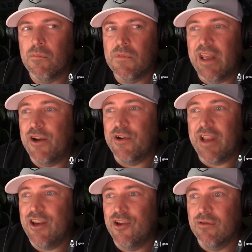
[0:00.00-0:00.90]
To
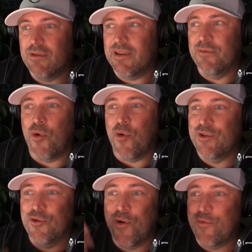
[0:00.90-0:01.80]
entertain, to hold
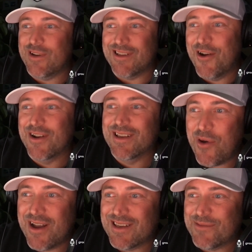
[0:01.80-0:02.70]
you over as long as
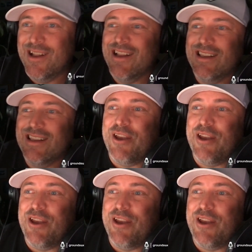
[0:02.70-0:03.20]
possible, to make you